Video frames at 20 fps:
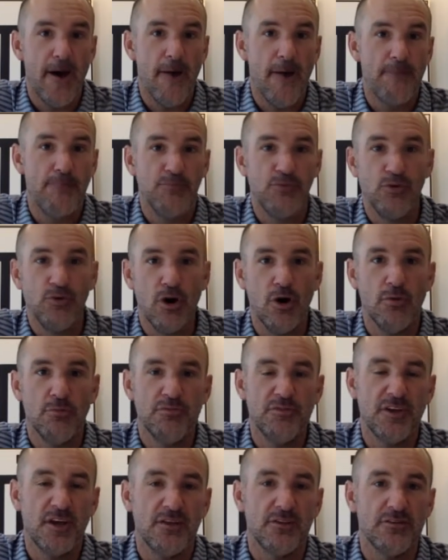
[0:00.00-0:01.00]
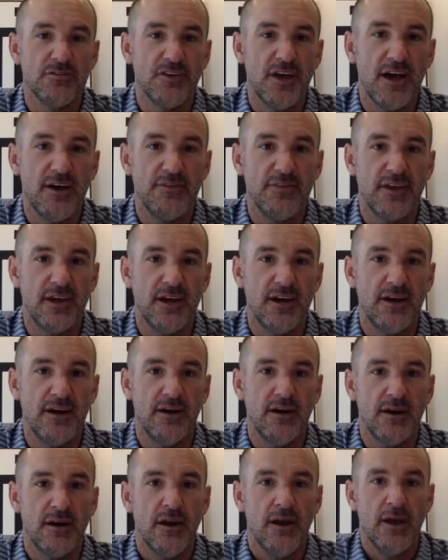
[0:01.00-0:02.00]
You home sellers out there,
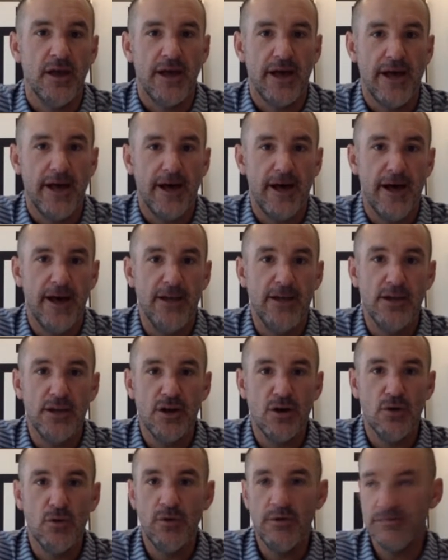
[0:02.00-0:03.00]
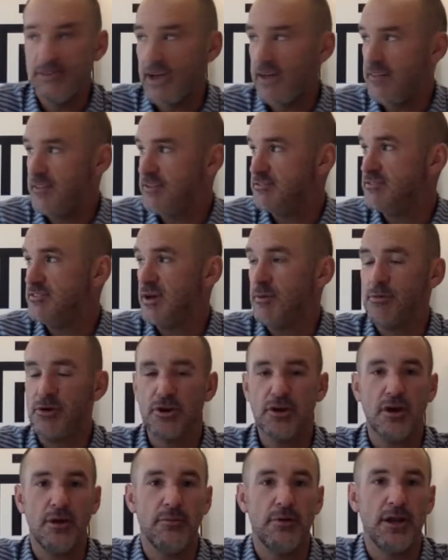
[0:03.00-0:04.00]
I know we've got the summer
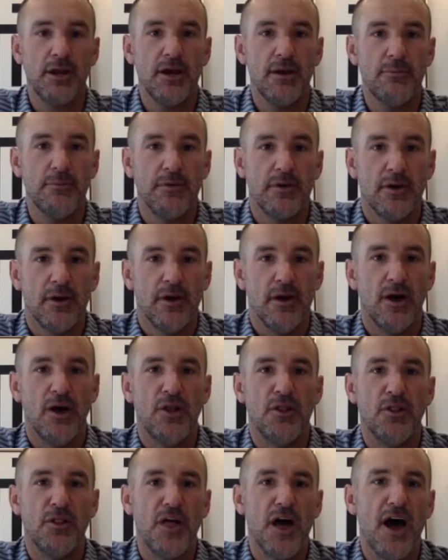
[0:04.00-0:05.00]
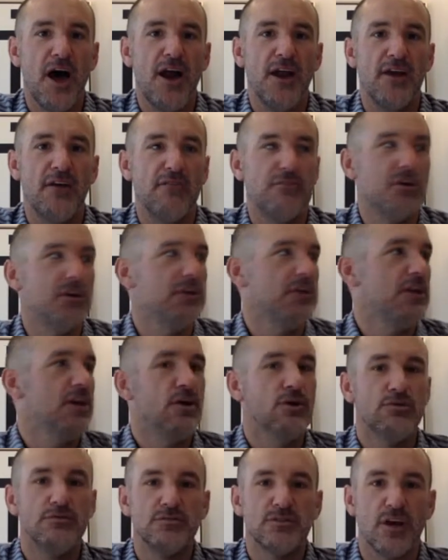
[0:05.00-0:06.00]
coming up, a lot of
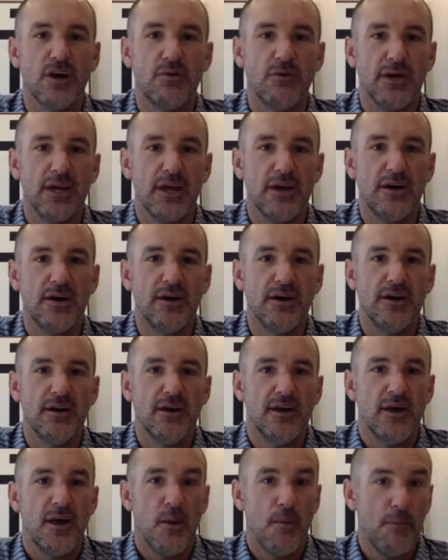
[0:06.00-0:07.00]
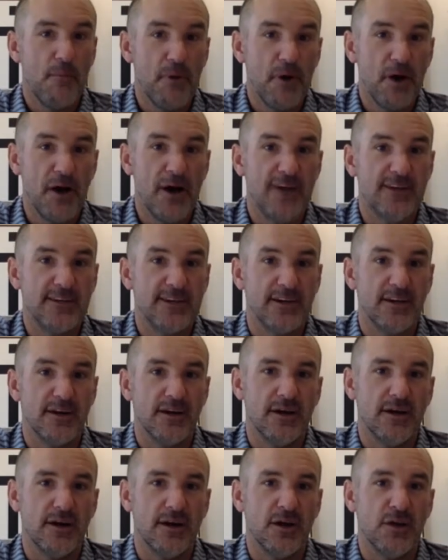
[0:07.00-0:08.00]
unknowns going on, but
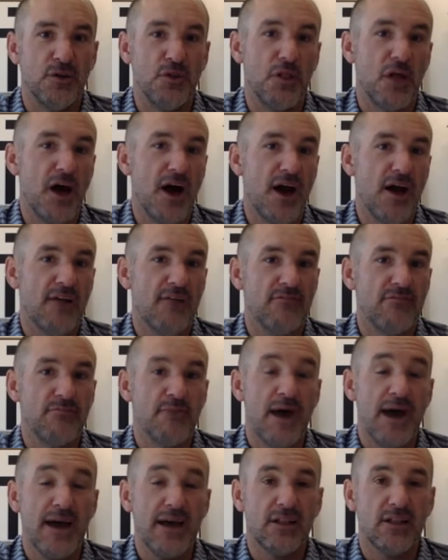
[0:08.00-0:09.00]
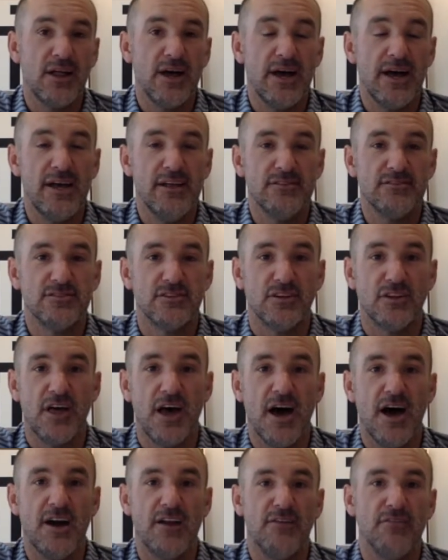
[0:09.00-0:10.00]
a lot of my clients, a
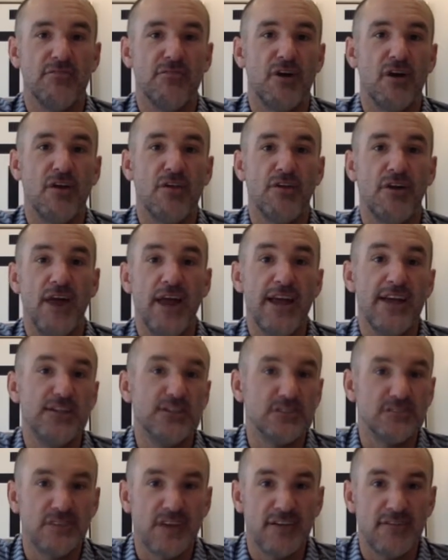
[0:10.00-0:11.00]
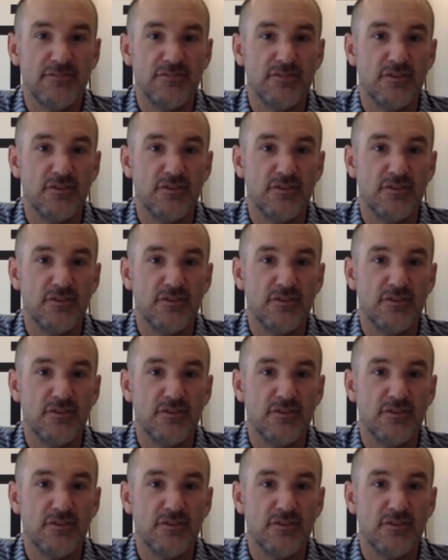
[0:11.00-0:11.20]
lot of other agents I've